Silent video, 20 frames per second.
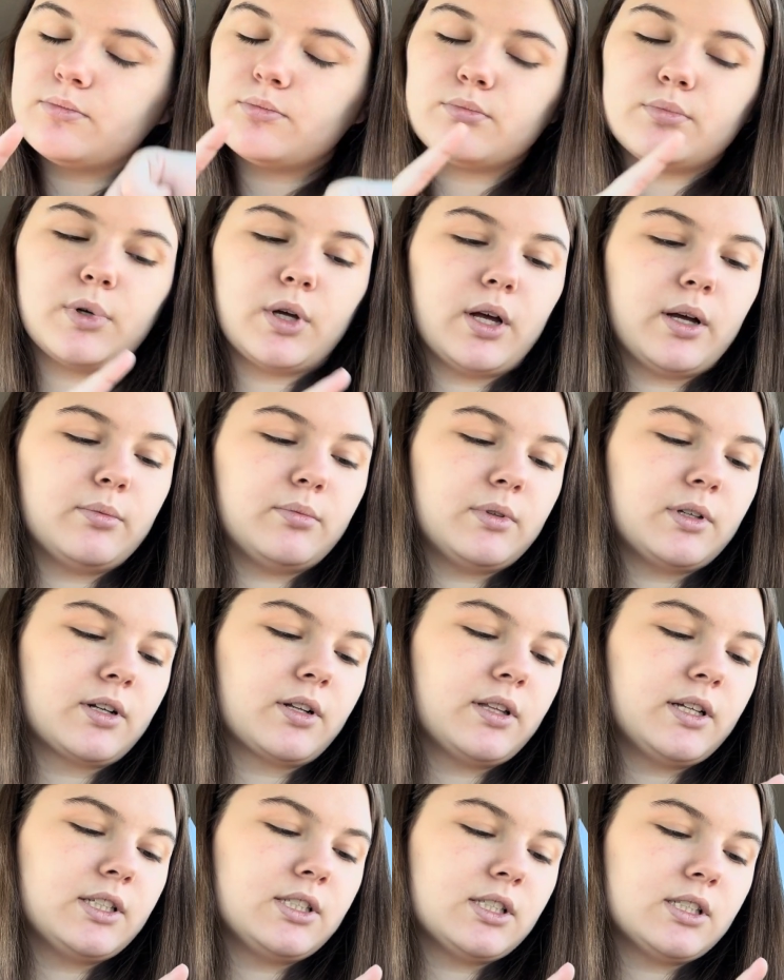but I'm
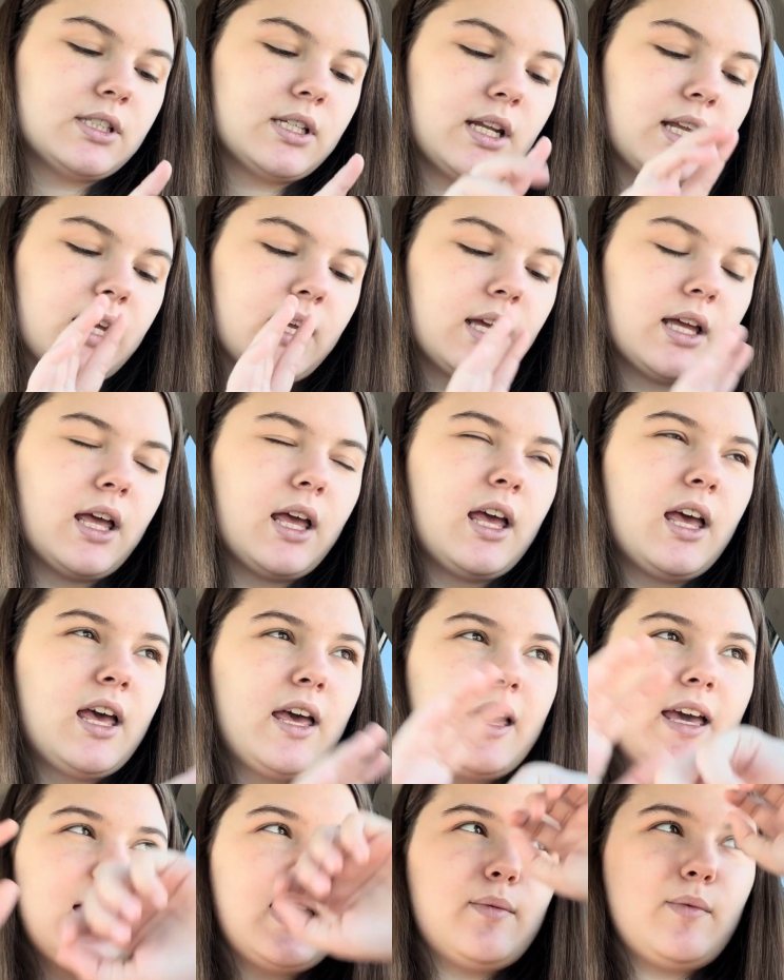literally just sitting
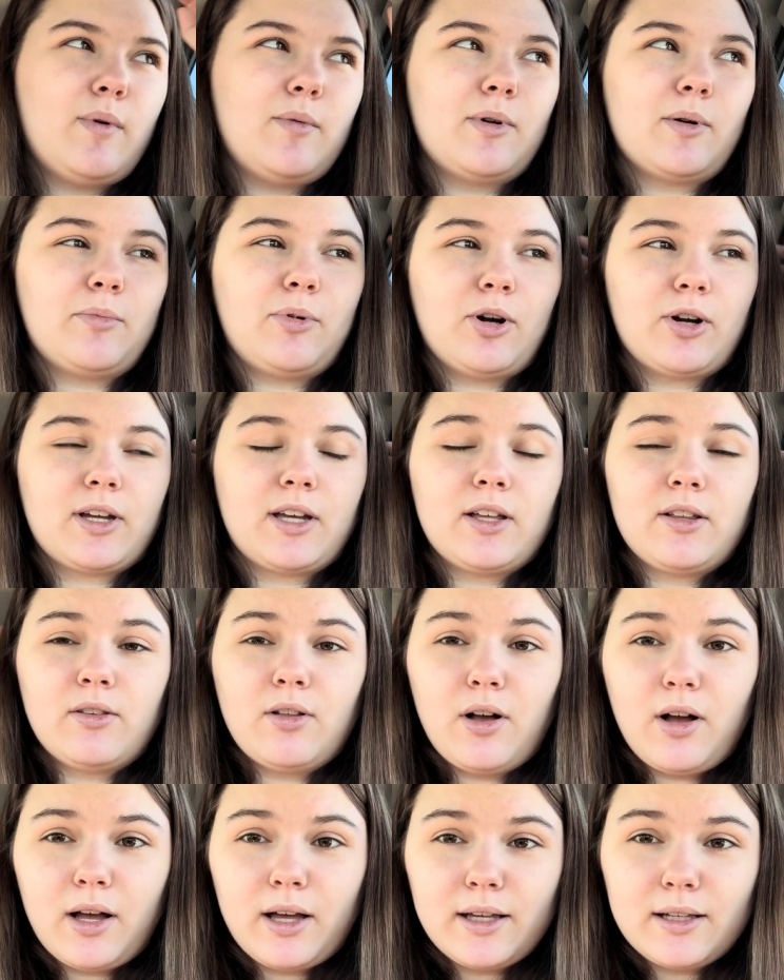in Walmart parking
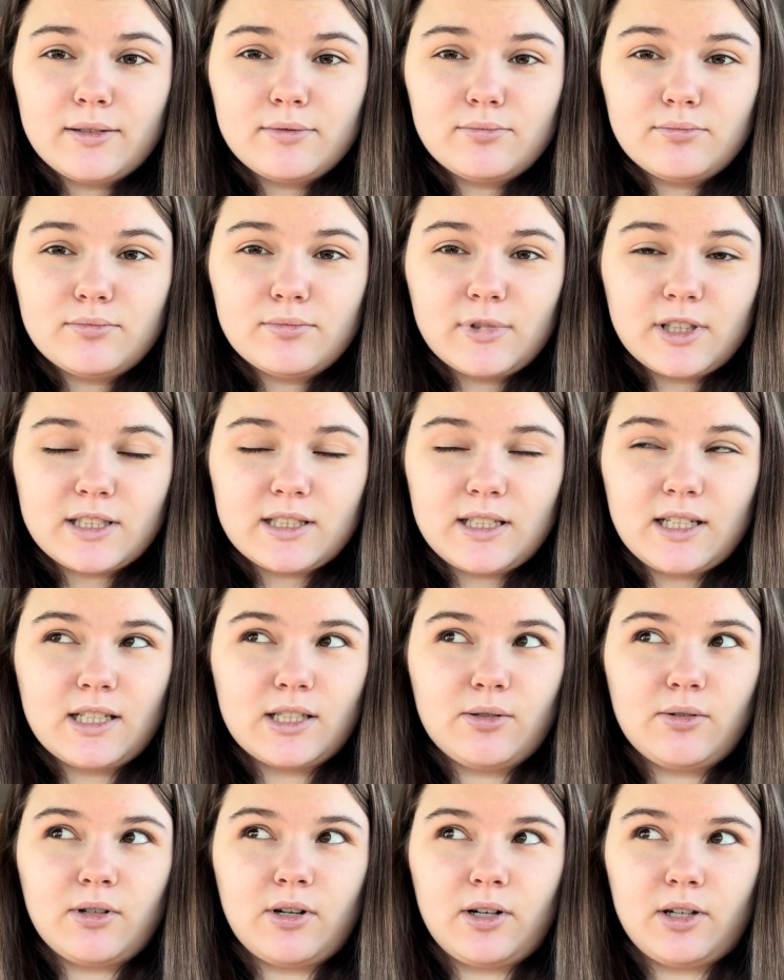lot listening
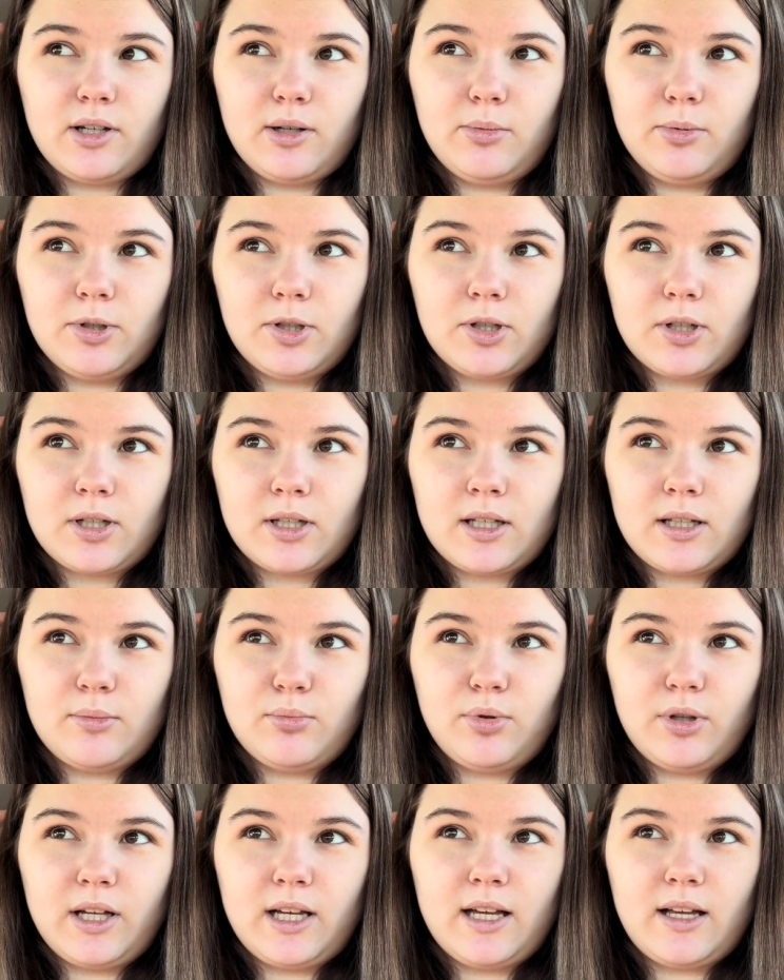to an audiobook and
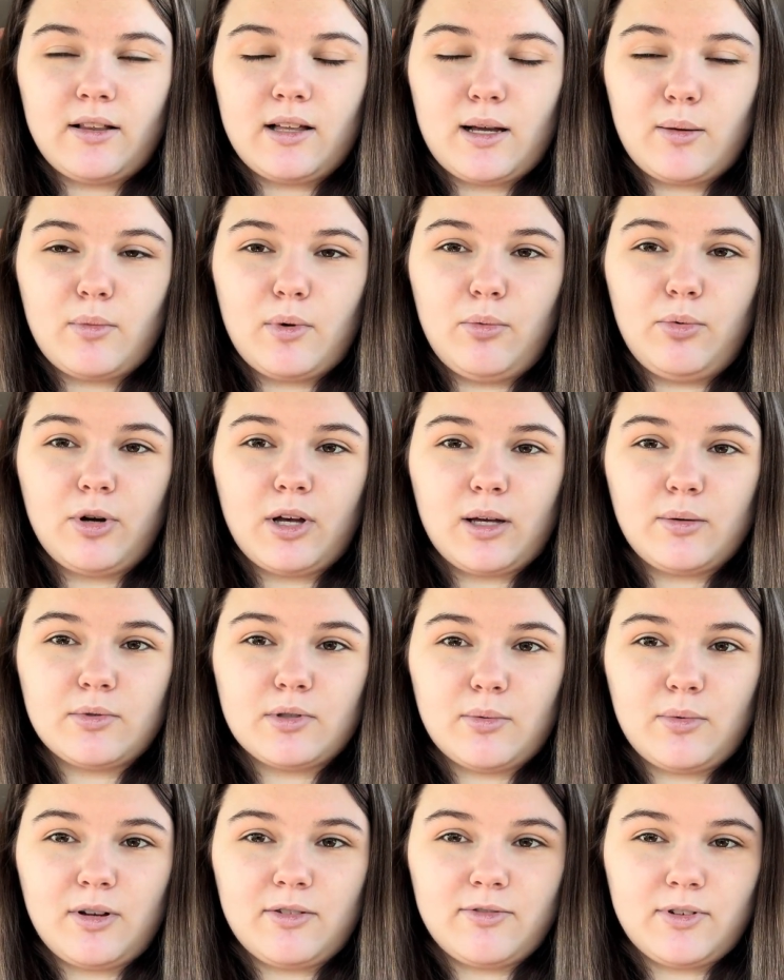playing like mobile games
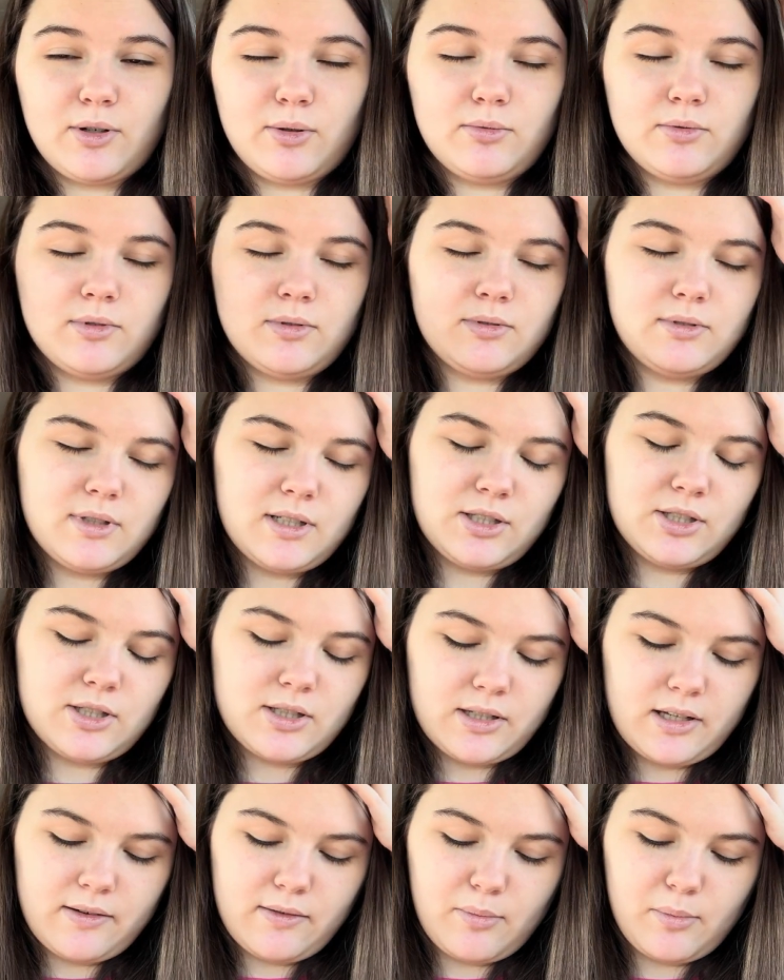on my phone and just
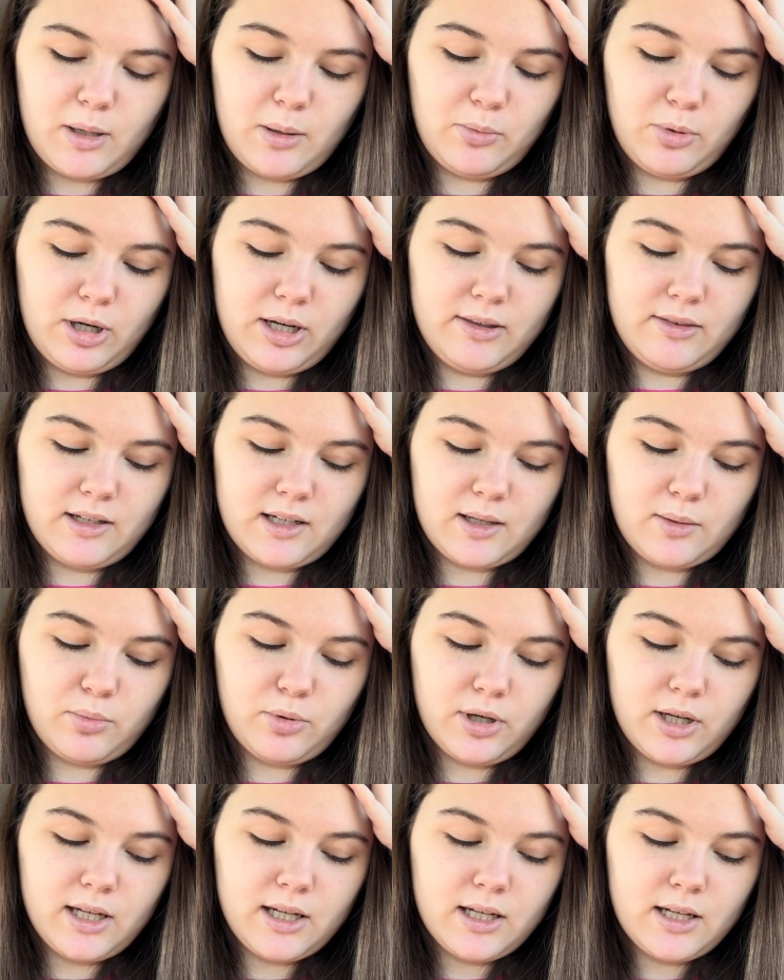giving my brain like a
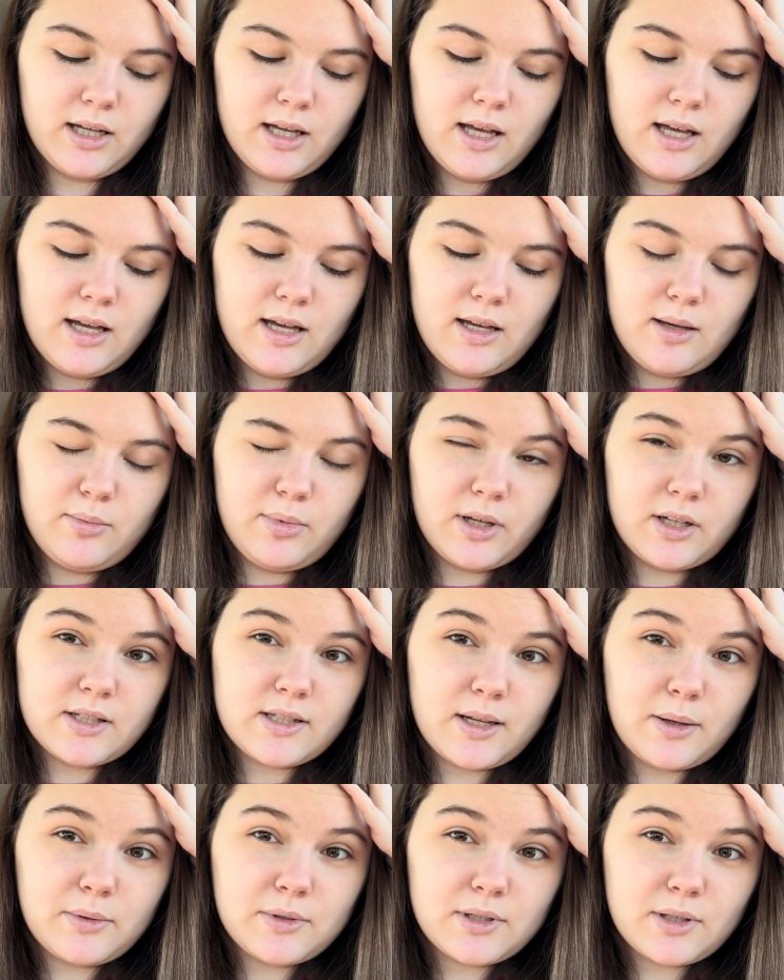break because
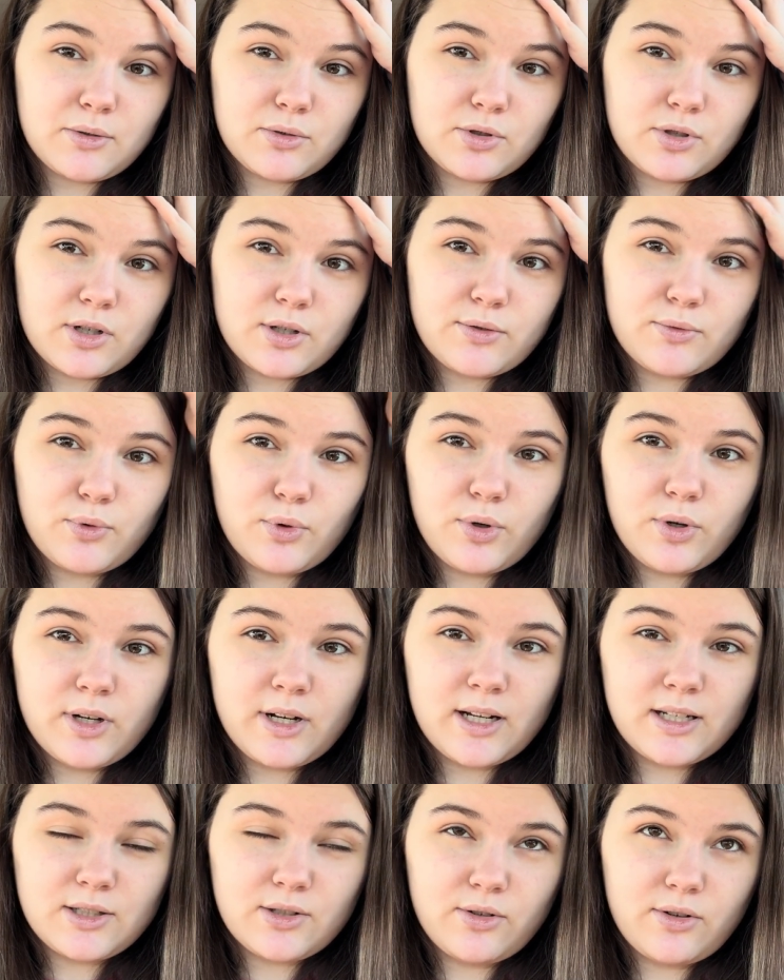that was so stressful, and
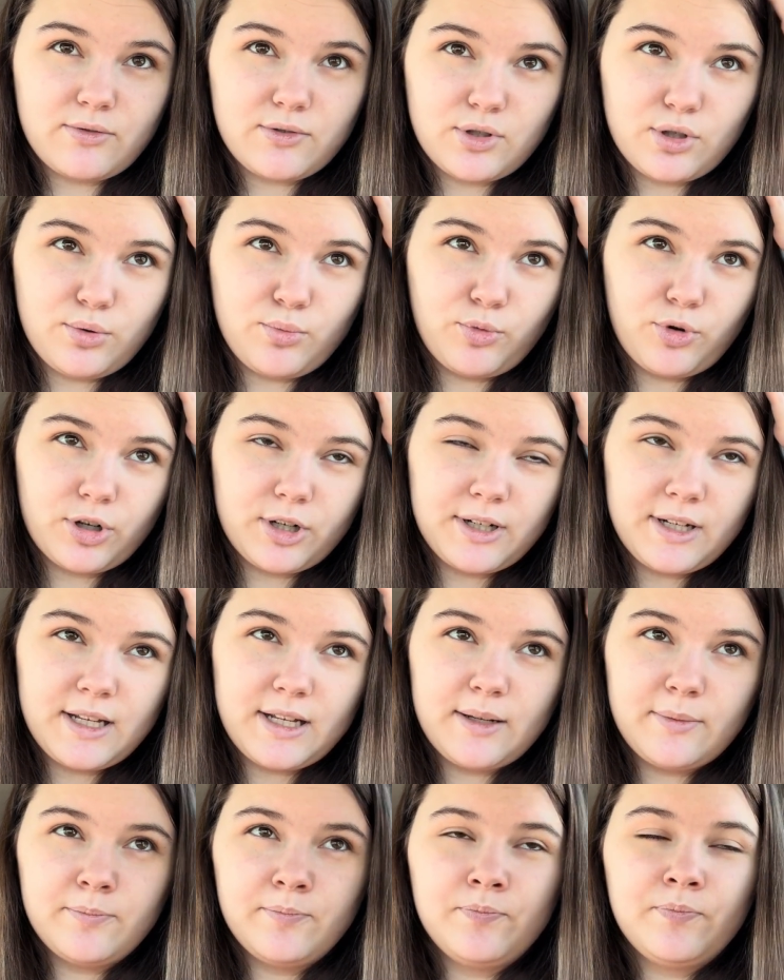I still have 2 more
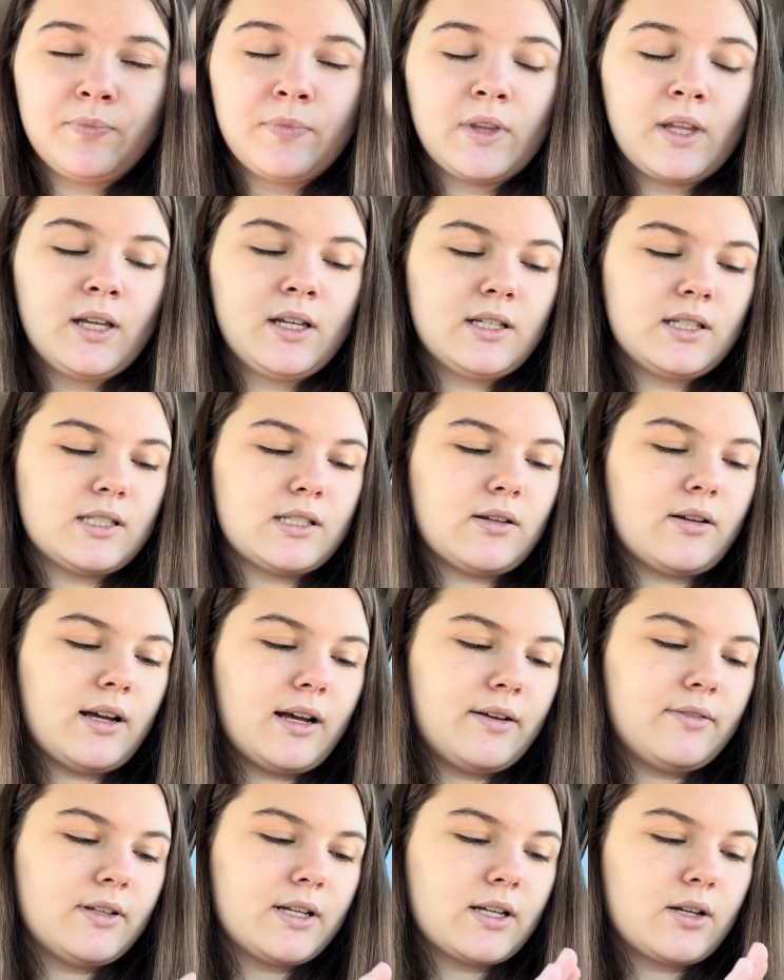today. So I
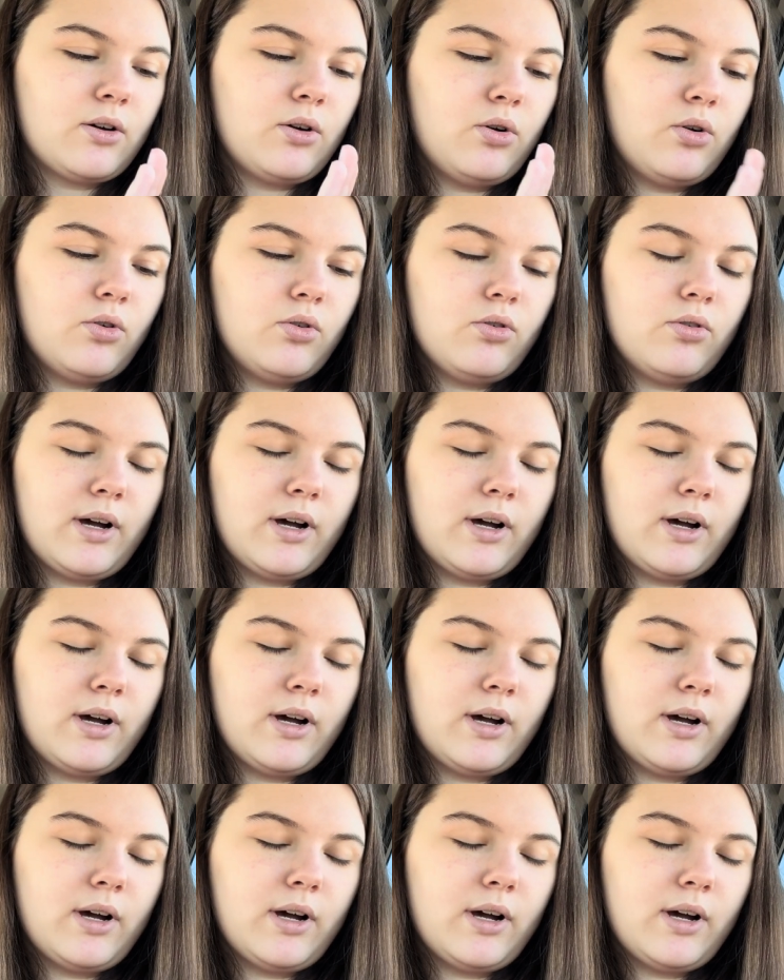have like a whole